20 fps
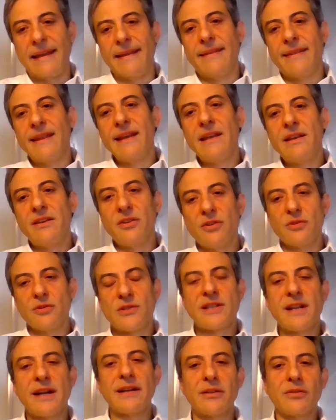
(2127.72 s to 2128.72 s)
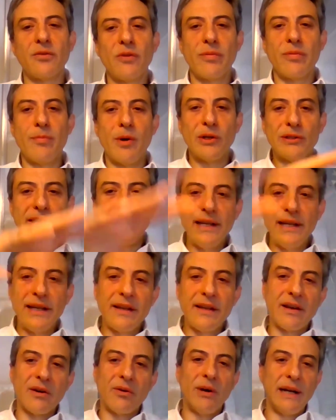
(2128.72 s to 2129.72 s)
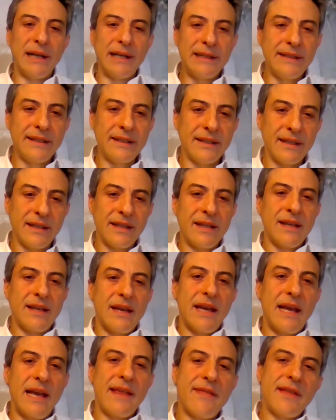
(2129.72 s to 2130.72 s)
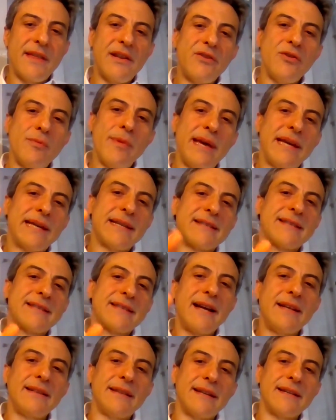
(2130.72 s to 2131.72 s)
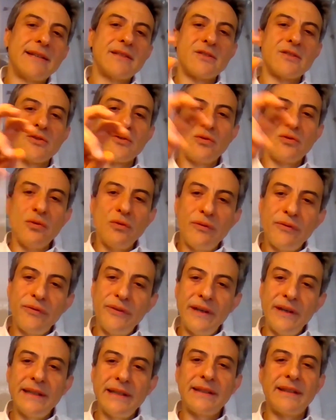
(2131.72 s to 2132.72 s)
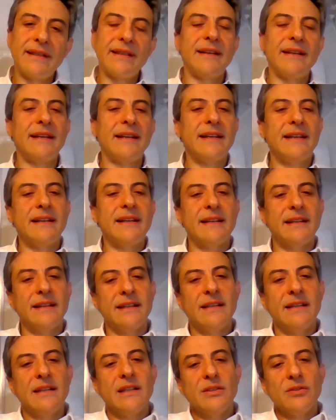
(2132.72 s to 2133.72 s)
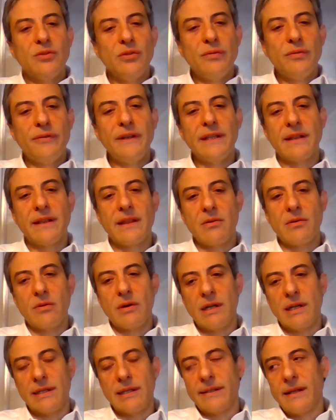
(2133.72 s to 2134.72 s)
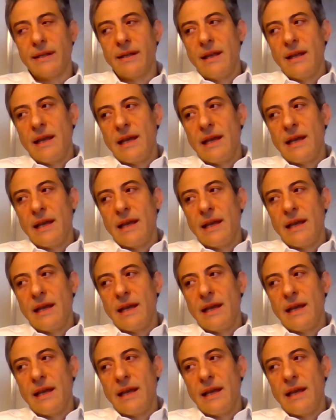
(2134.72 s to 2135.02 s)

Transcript: I think you start with modeling the world, and then you make standards to fit the world.